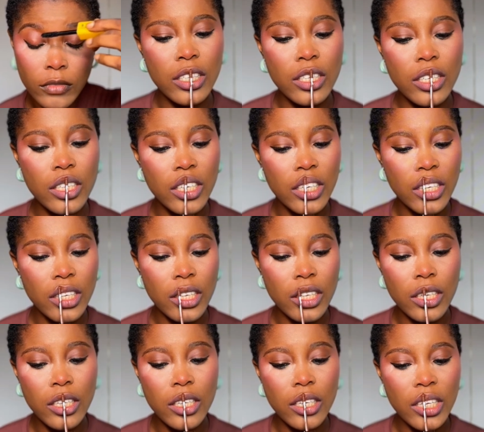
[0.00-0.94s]
see
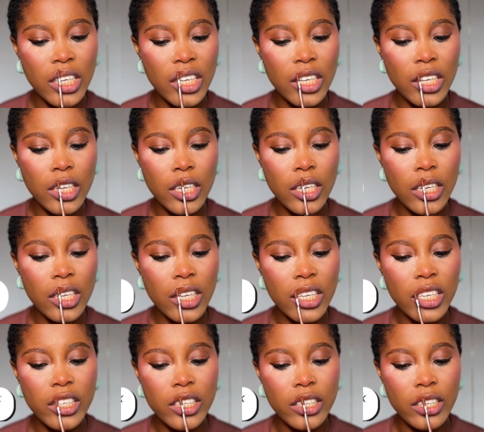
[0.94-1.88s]

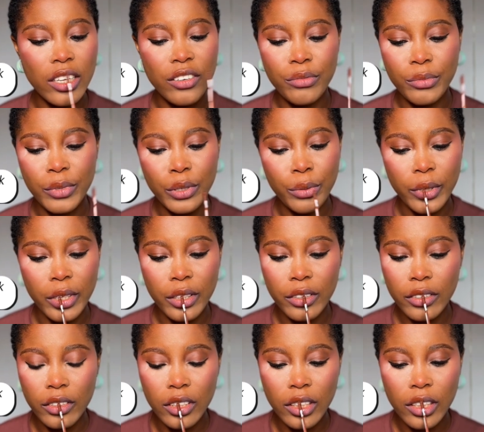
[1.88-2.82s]
serve me well.
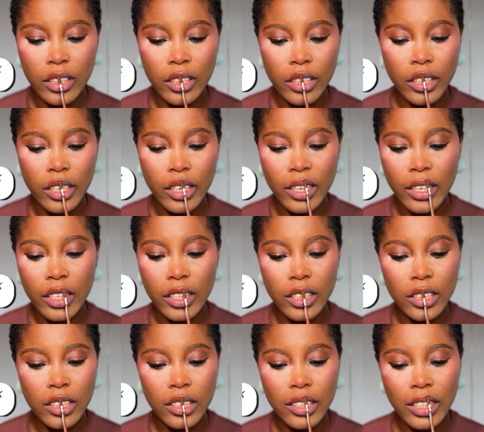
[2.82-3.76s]
Yeah,
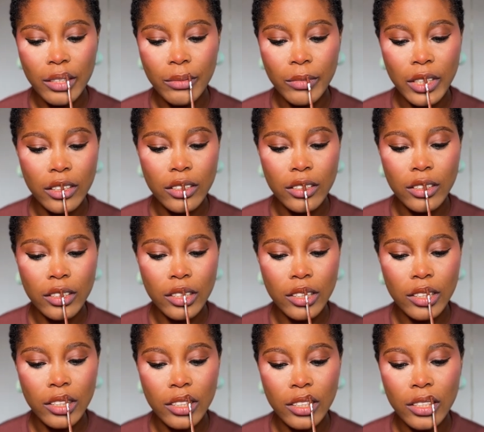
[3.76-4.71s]
each time I use
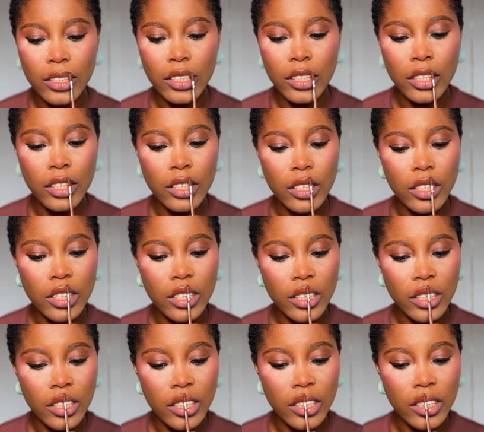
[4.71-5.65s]

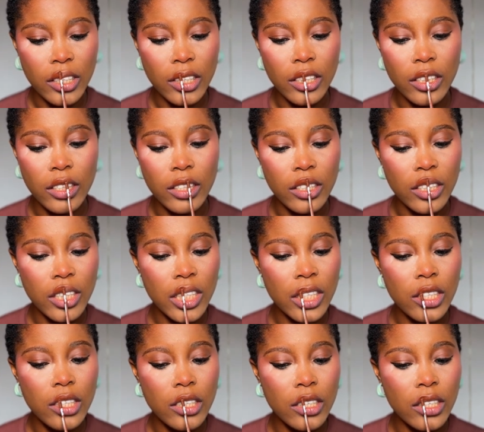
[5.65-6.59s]
it
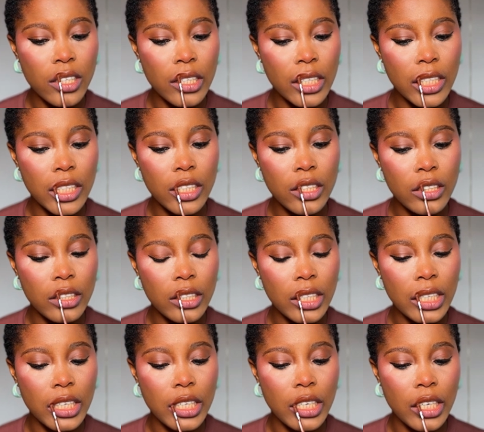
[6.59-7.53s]
always turn
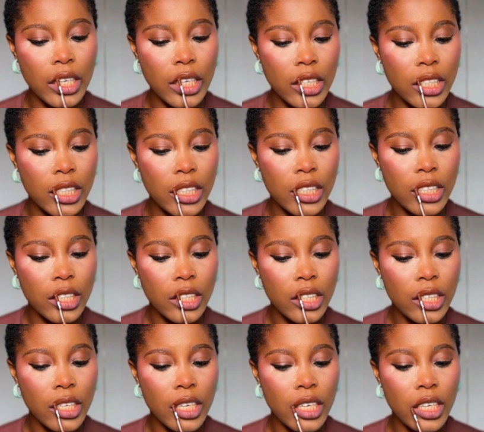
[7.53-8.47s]
out nice.
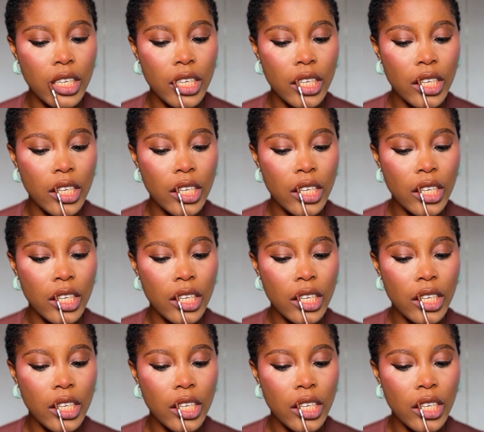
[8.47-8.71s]
Yeah,